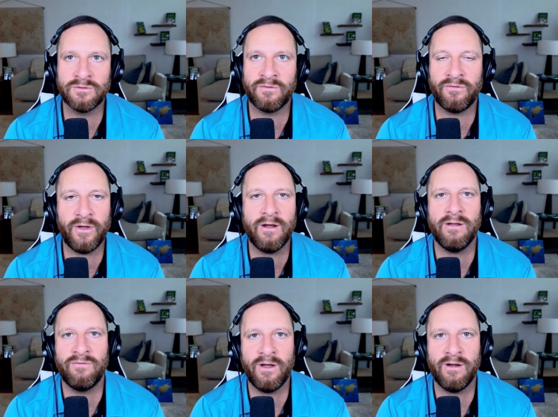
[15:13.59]

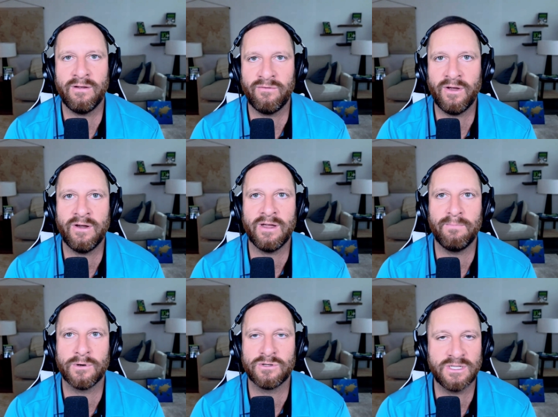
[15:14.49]
very very very
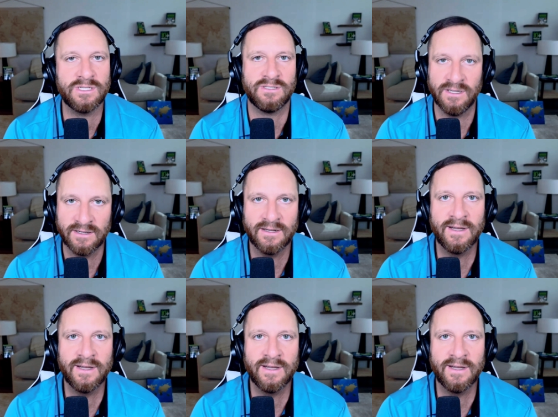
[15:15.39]
persistent